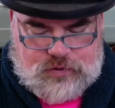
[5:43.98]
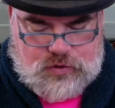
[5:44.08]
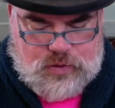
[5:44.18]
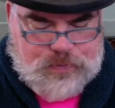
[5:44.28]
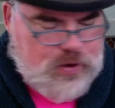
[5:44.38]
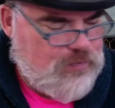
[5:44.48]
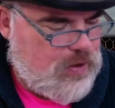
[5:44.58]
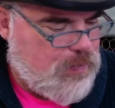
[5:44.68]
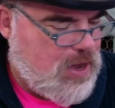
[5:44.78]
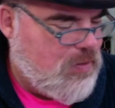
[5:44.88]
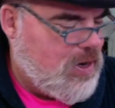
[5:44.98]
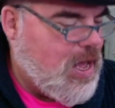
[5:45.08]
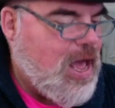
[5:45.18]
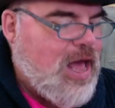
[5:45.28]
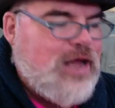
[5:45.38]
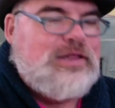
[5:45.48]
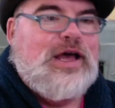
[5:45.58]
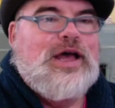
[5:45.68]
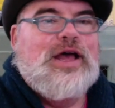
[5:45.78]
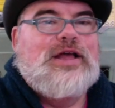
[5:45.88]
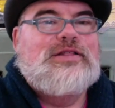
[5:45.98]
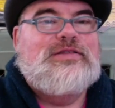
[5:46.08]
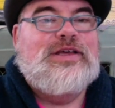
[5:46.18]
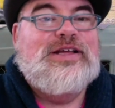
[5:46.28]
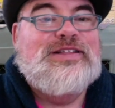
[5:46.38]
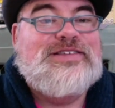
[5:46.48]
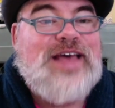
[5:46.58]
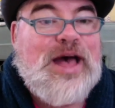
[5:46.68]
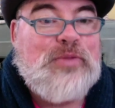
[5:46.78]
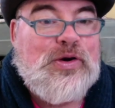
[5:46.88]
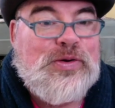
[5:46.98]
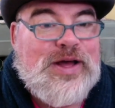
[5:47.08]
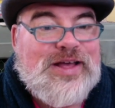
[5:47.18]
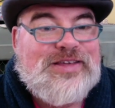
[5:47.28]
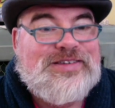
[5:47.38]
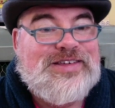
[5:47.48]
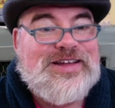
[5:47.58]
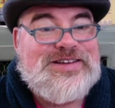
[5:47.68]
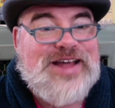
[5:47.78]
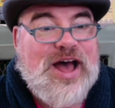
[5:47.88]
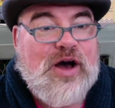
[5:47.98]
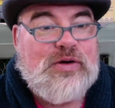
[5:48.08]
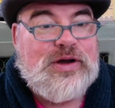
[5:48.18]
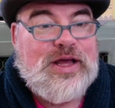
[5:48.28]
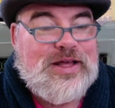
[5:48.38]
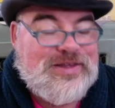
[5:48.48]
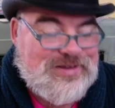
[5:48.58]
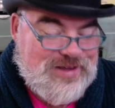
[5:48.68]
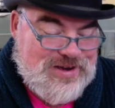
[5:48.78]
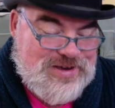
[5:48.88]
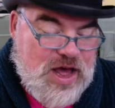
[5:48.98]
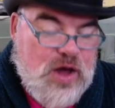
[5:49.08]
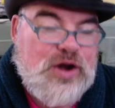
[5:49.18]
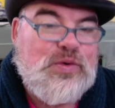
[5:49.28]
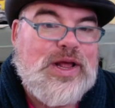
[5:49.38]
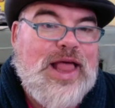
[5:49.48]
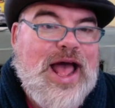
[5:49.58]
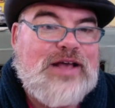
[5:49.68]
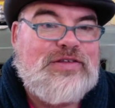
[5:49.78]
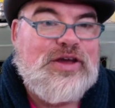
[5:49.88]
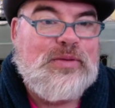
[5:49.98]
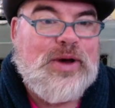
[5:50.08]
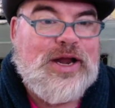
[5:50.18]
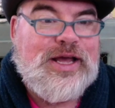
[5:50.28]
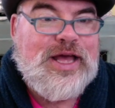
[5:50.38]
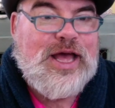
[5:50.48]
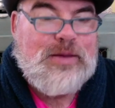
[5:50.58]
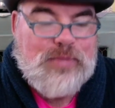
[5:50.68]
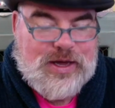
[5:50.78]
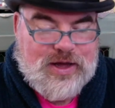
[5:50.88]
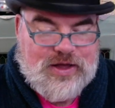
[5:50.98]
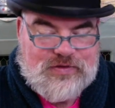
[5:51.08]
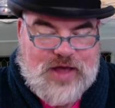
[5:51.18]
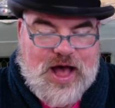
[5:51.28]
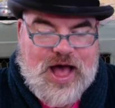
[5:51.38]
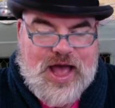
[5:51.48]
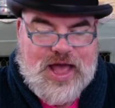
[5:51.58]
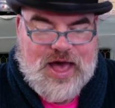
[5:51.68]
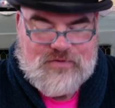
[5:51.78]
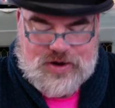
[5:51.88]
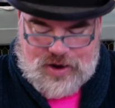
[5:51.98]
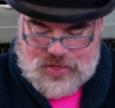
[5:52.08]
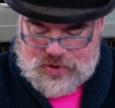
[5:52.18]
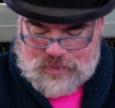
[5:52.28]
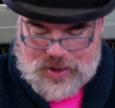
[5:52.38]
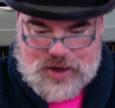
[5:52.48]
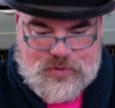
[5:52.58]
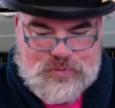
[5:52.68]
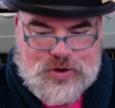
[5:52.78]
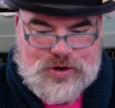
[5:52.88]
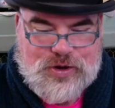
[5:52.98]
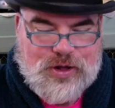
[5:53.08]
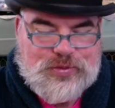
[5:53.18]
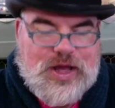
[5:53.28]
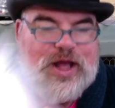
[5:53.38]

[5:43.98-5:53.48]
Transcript: So Perfect Penguin and Dean Sabo. Sit down. Sit down and relax there, buddy, because I have another penguin book called